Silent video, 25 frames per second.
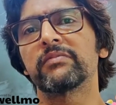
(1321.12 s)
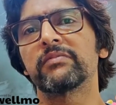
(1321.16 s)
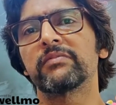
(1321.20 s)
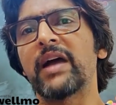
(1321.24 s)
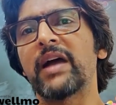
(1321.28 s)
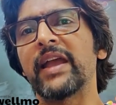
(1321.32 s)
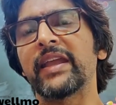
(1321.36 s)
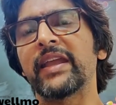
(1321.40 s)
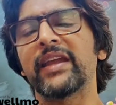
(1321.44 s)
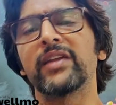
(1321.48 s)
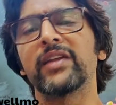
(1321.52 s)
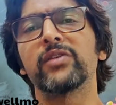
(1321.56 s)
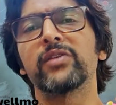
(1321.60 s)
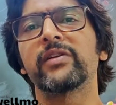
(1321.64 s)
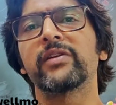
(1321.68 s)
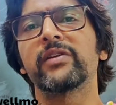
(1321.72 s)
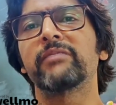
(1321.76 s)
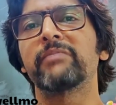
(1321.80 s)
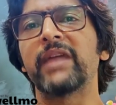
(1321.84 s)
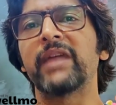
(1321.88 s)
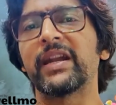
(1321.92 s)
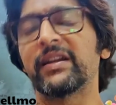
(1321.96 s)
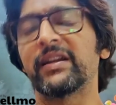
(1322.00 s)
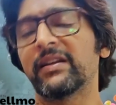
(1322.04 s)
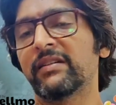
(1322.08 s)
I can do it
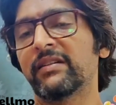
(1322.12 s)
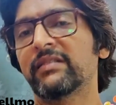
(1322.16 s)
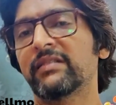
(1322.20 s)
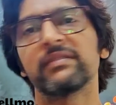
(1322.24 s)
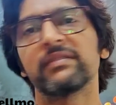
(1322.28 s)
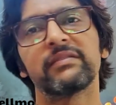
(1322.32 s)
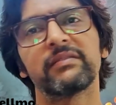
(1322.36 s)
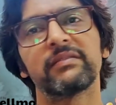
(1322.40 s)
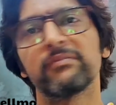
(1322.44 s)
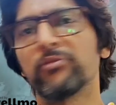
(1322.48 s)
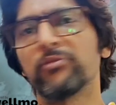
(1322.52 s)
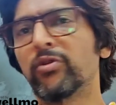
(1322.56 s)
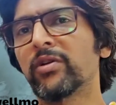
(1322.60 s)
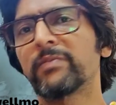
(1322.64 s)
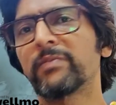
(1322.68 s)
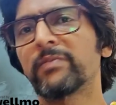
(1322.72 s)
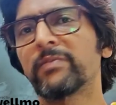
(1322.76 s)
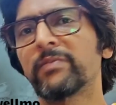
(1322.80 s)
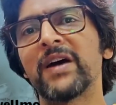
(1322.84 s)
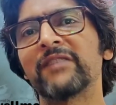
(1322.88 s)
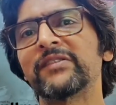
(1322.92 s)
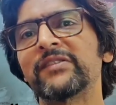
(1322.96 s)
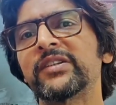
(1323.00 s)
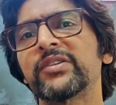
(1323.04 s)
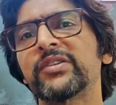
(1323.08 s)
better. More
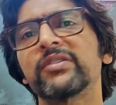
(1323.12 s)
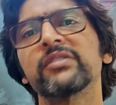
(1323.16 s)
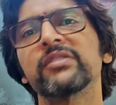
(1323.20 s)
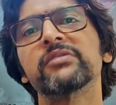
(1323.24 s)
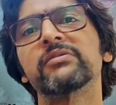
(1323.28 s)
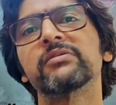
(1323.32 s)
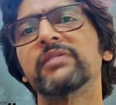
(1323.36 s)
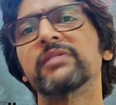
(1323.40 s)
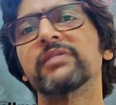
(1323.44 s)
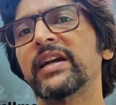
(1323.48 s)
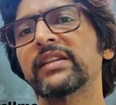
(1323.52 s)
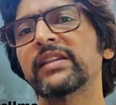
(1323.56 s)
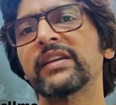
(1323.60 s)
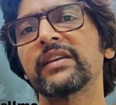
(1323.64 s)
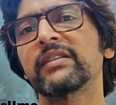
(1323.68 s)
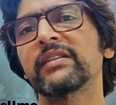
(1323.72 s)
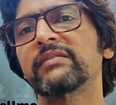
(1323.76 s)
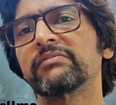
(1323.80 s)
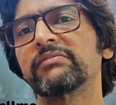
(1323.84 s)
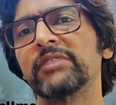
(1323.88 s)
power to you, I think.